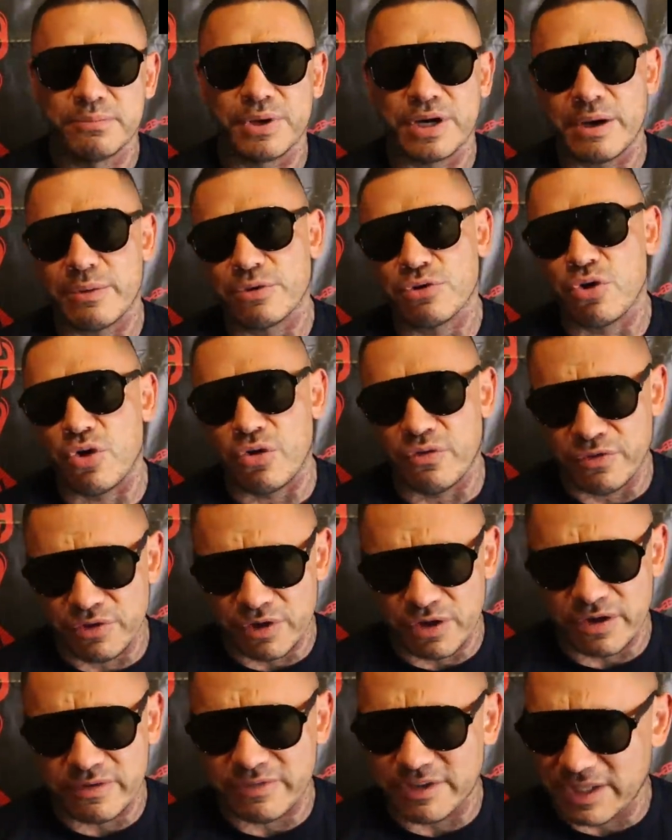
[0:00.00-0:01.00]
But I would go over
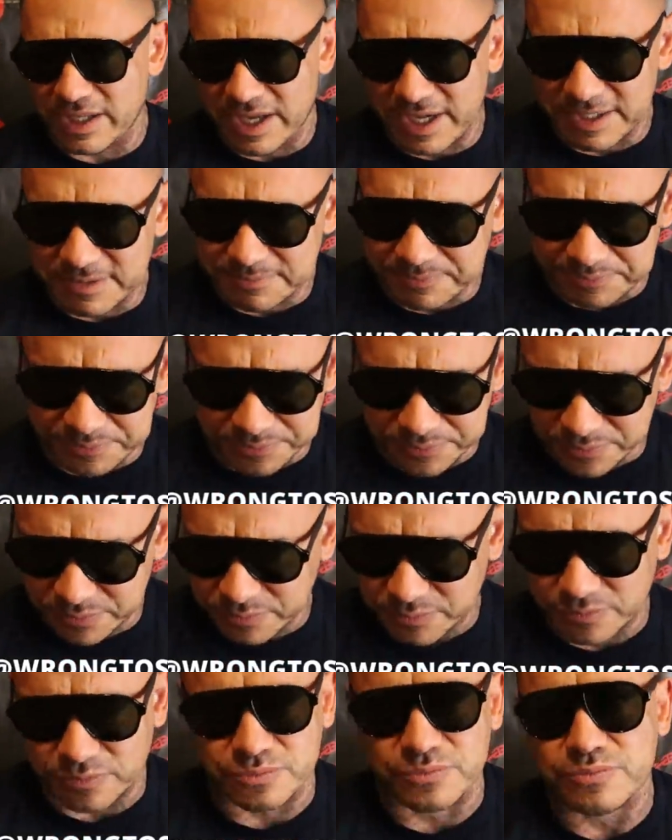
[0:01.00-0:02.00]
there every day.
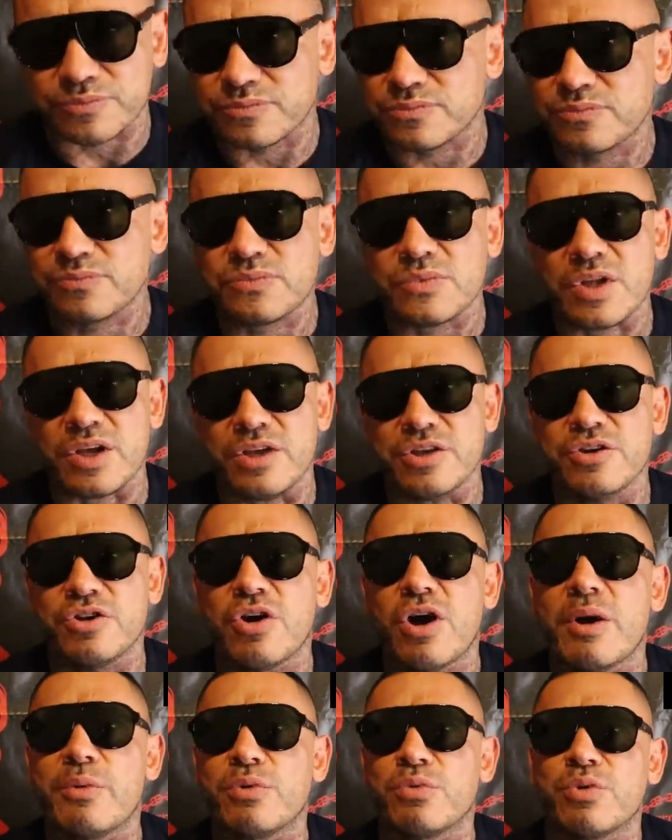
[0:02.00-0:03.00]
You
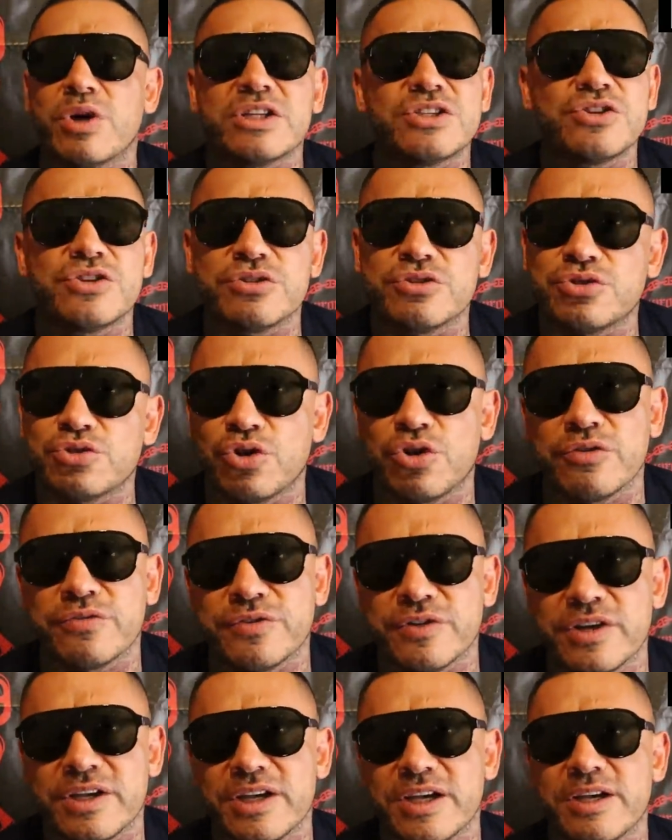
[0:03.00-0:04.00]
know, I would run to the store
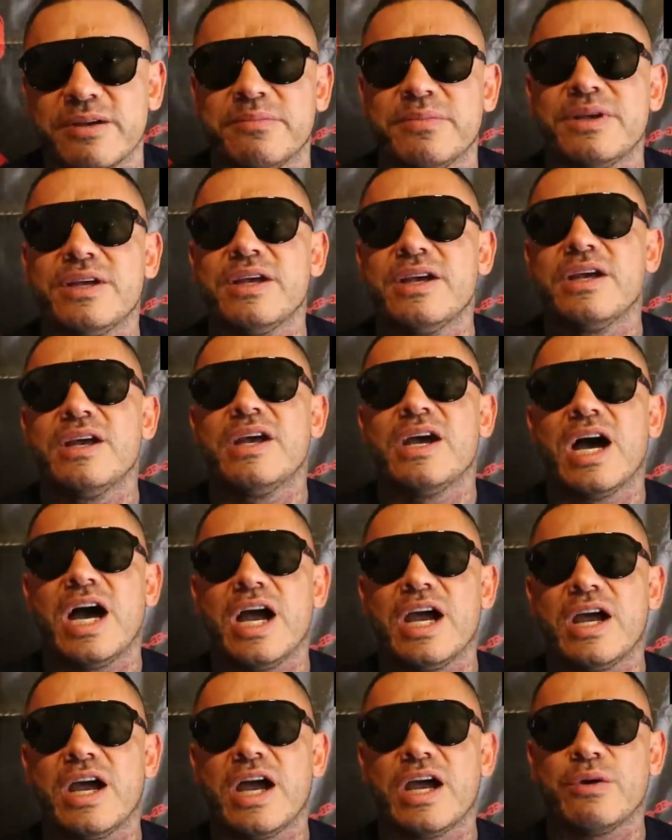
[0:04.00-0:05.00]
for him.
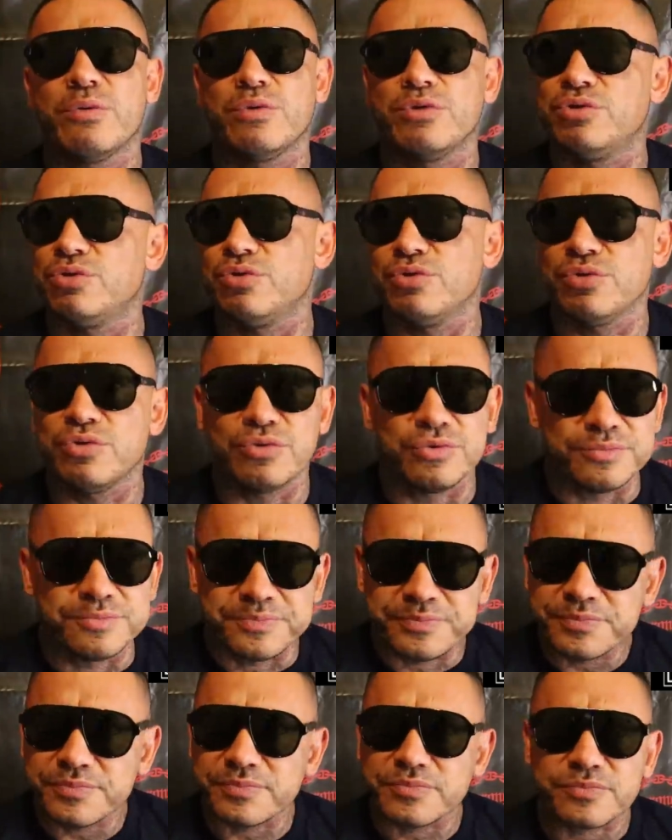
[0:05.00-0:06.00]
I, I would
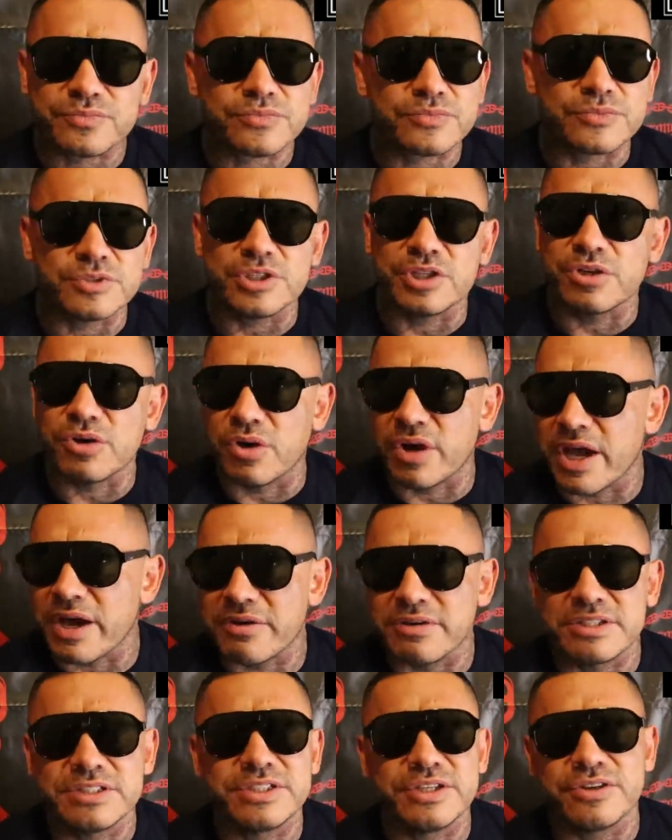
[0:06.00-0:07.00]
do little
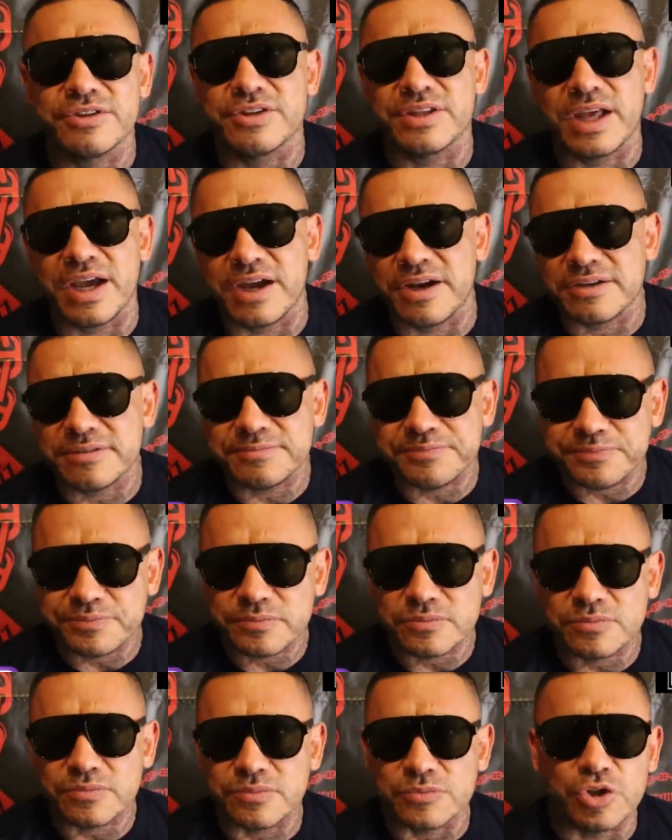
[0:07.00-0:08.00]
errands here and there.
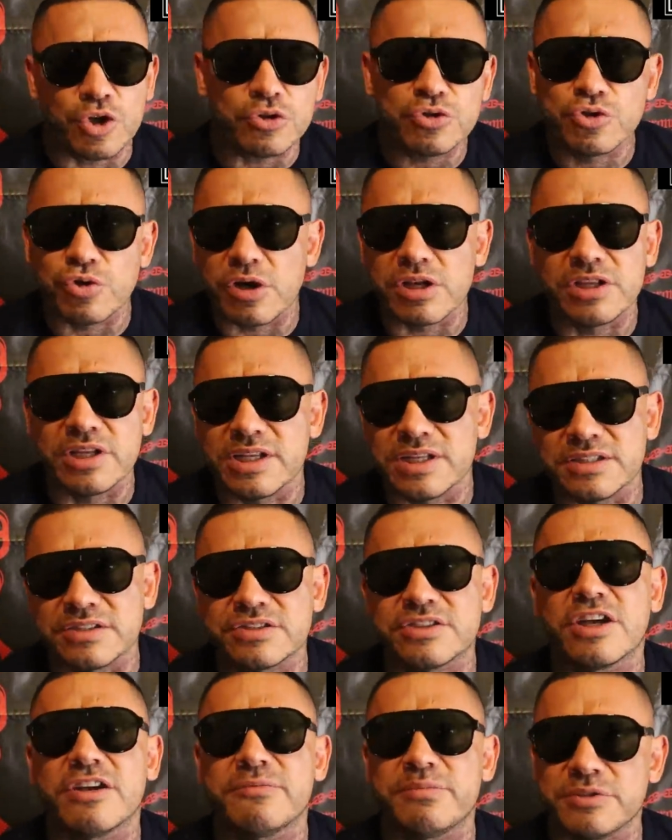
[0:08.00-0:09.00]
No drug dealing
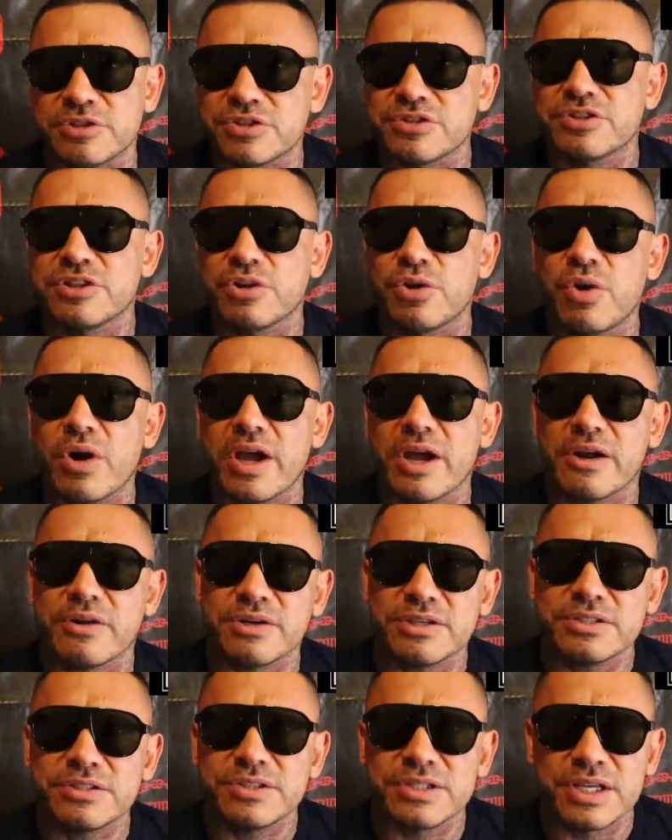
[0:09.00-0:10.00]
stuff, but just little
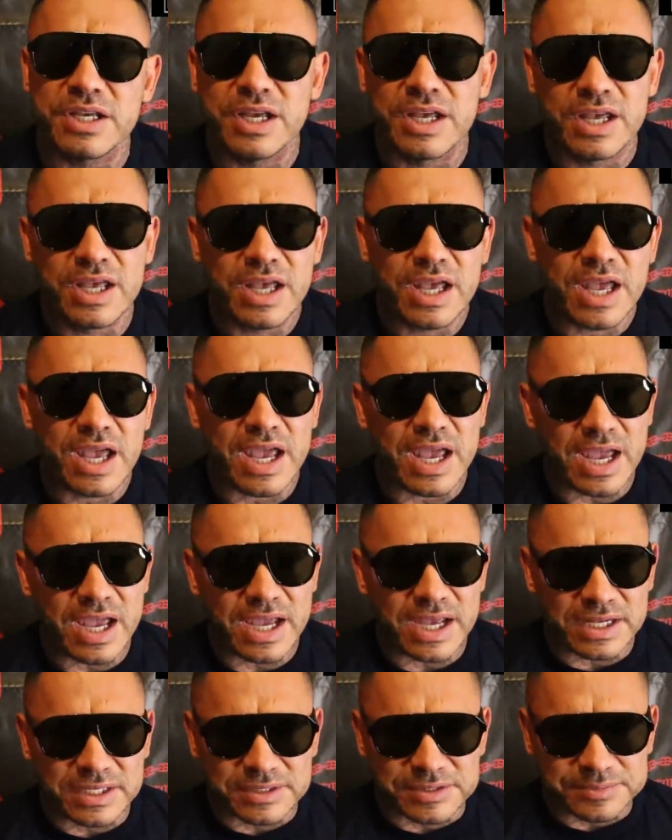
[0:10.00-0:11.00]
errands.
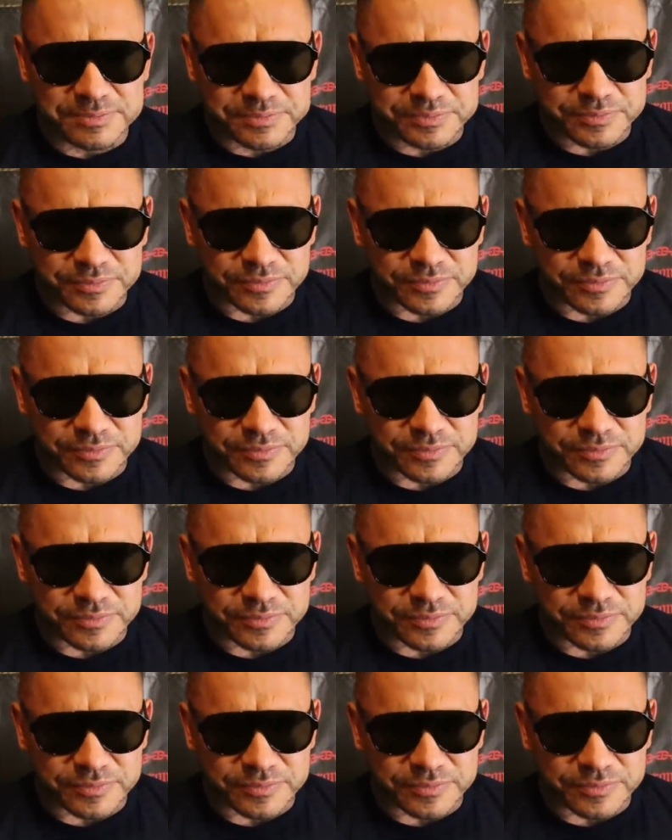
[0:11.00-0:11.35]
And